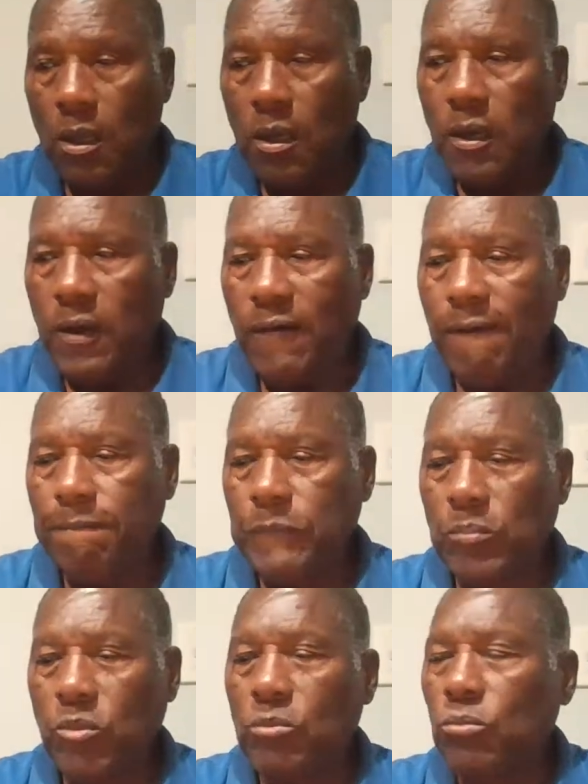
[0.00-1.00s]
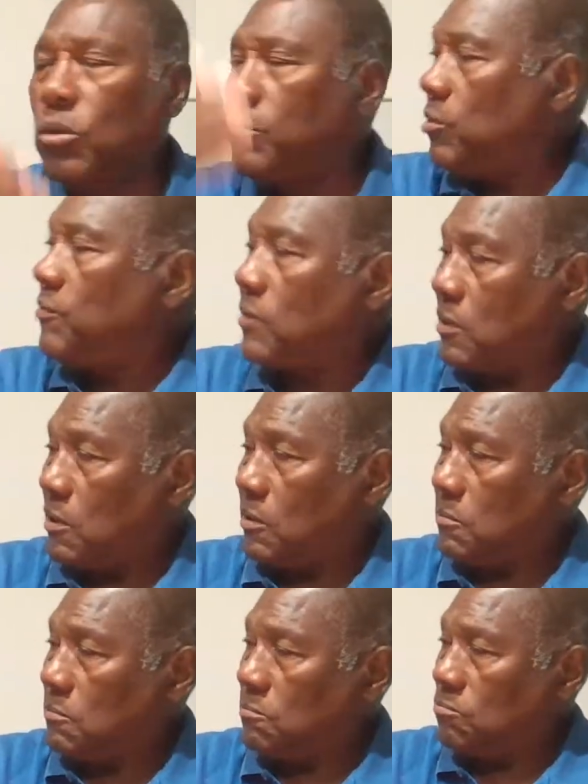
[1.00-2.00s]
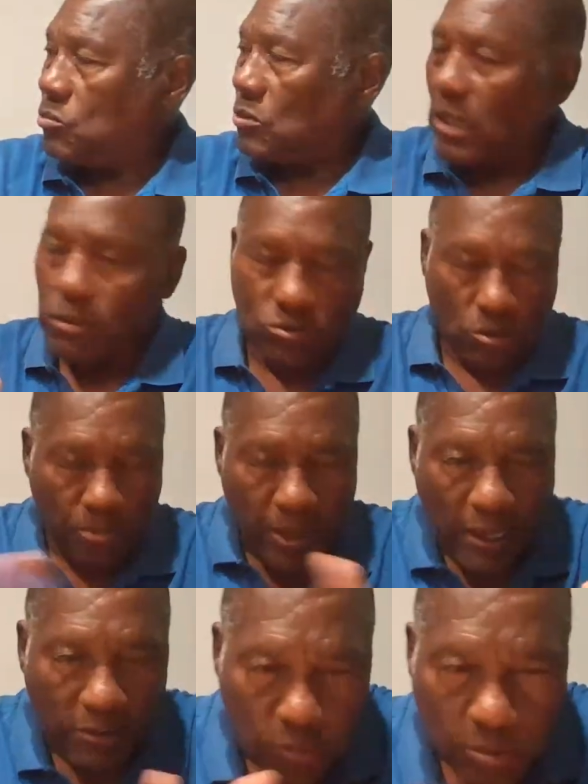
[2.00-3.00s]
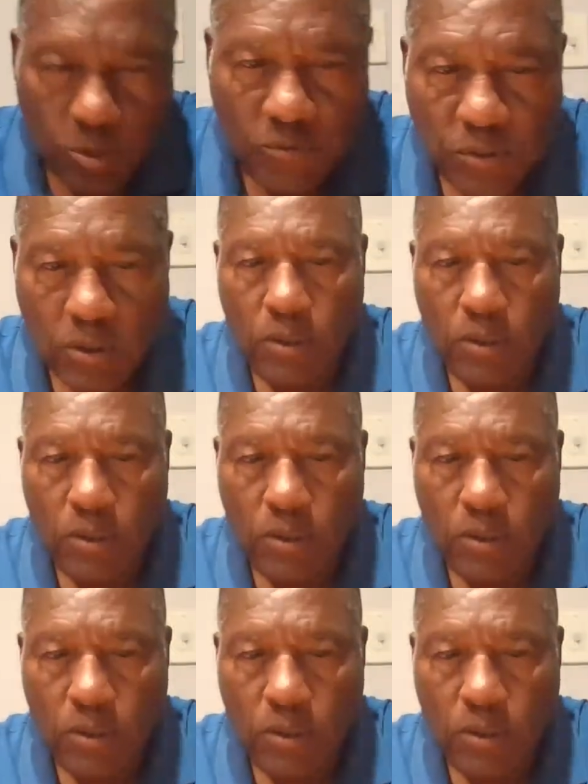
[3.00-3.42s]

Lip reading: We're moving on. That was the past. We're moving